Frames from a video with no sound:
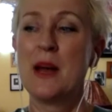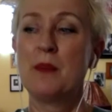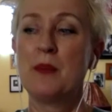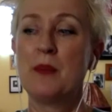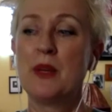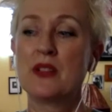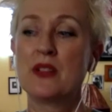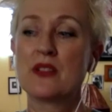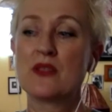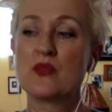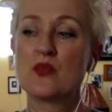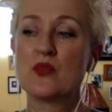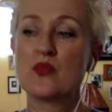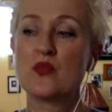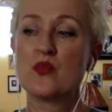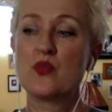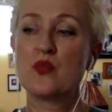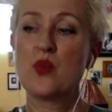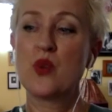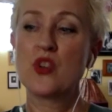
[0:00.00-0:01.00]
But
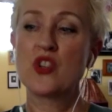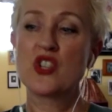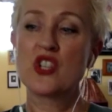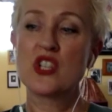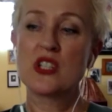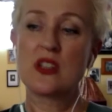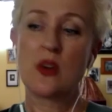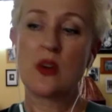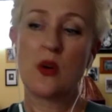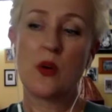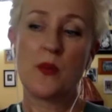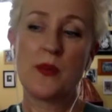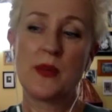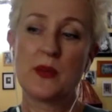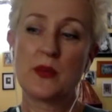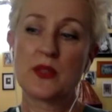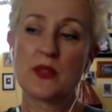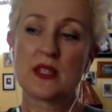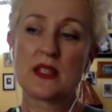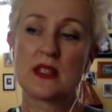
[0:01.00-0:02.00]
what she told me
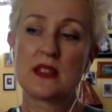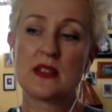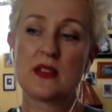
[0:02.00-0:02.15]
was that, of